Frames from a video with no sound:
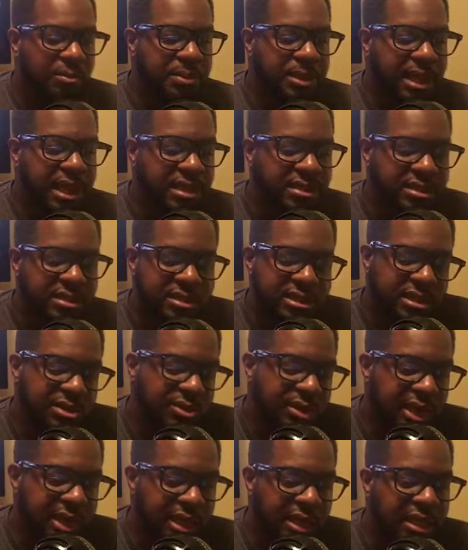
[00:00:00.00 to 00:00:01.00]
He has
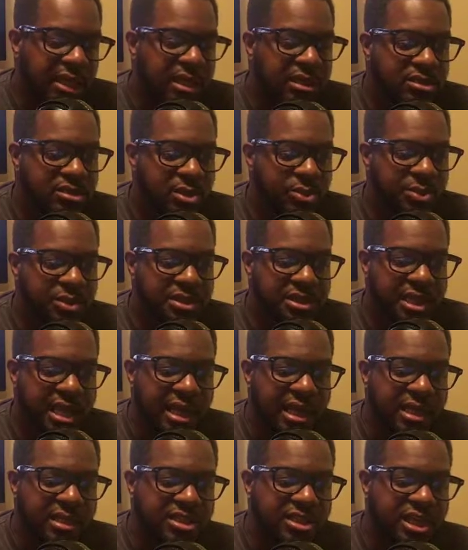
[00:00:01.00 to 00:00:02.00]
Ezekiel Elliott, so we'll see
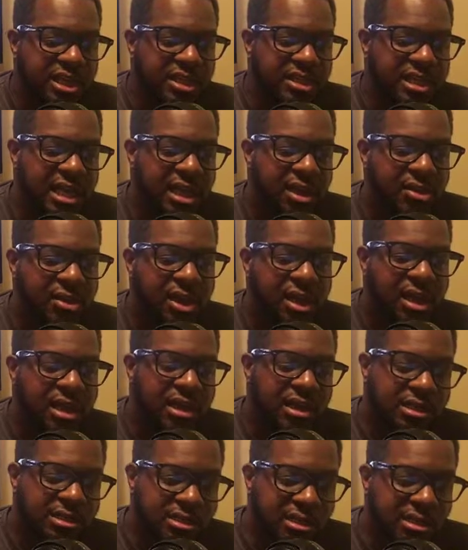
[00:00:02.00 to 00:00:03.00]
how that shakes out.
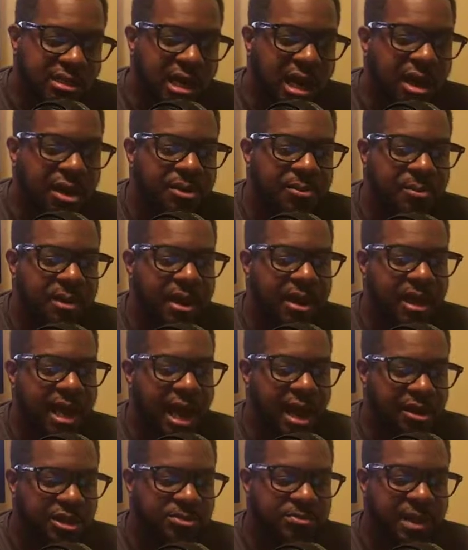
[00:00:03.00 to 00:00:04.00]
Let's see if
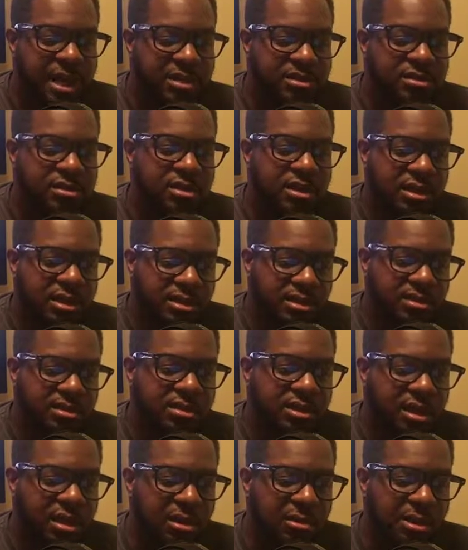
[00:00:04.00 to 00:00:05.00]
Irish Bastard
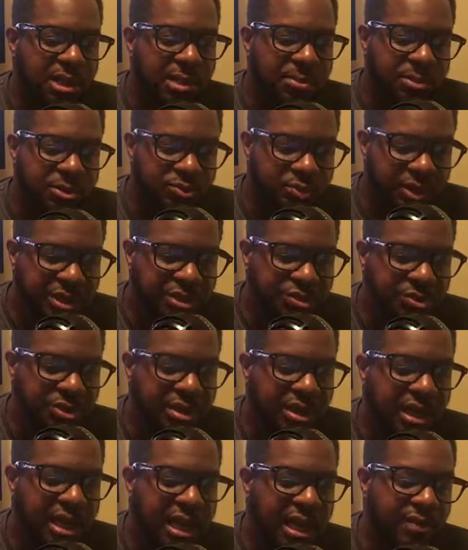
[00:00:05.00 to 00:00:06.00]
can keep his winning
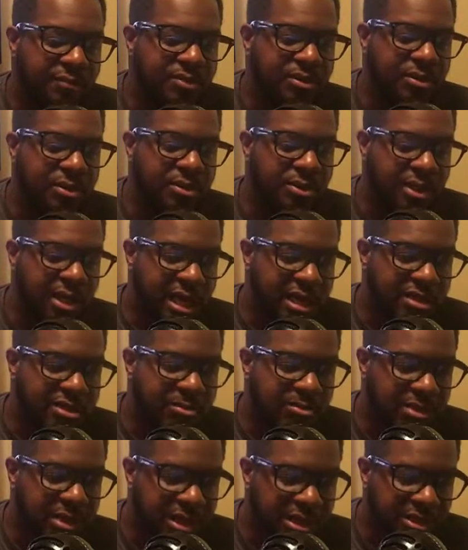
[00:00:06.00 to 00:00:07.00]
streak alive. You know, he has
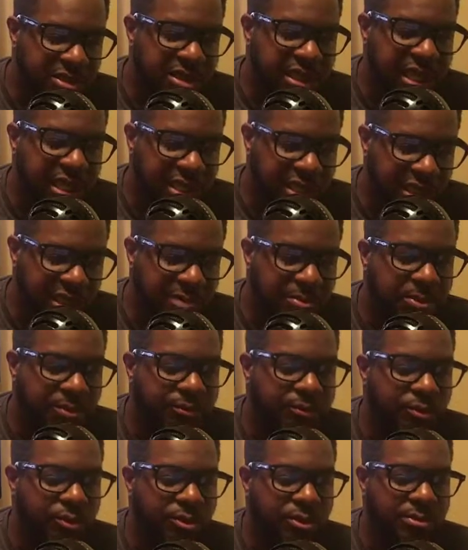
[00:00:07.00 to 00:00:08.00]
some players that need to
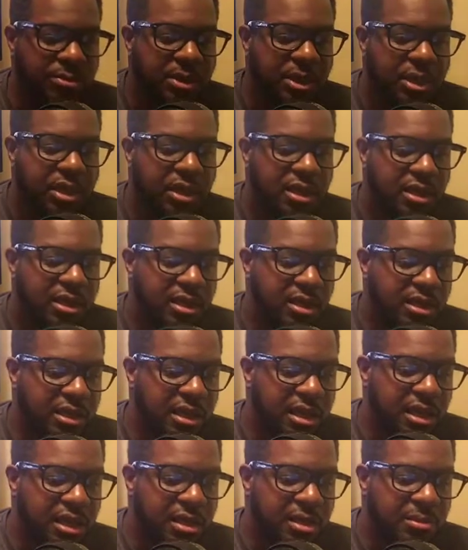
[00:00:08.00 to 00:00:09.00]
perform.
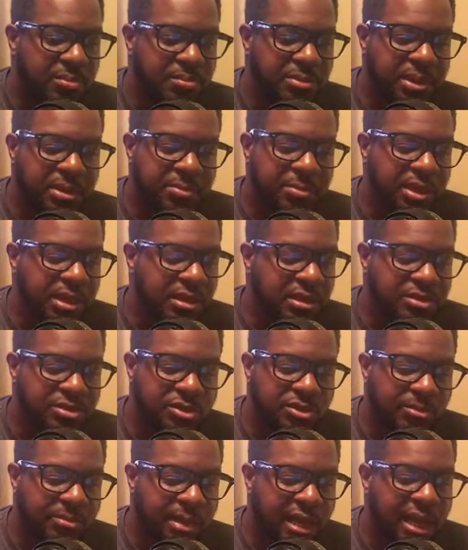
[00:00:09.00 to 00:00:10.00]
Big Ben is
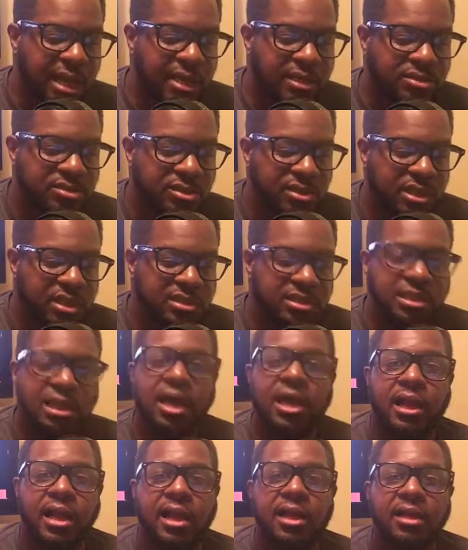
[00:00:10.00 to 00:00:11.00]
on the bye, so let's see
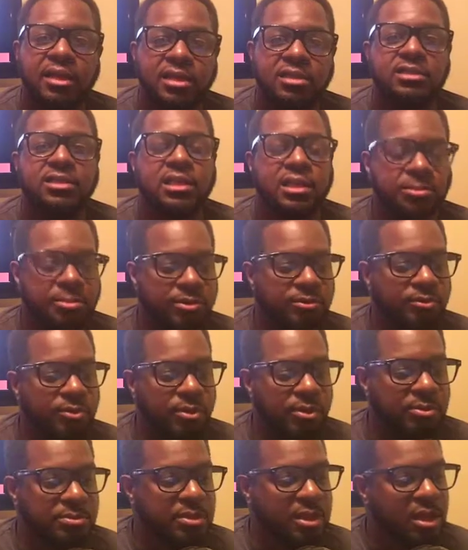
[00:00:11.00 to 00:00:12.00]
how his team
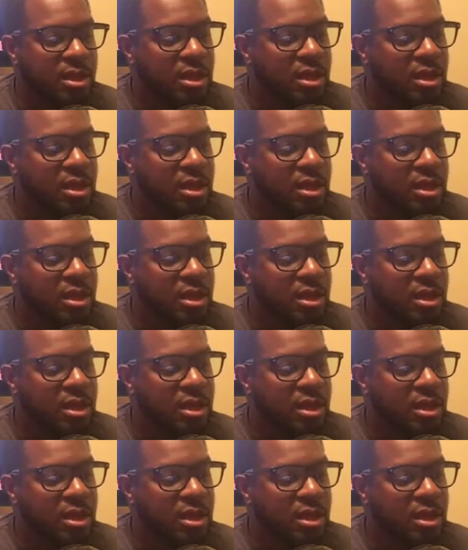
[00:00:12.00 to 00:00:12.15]
performs.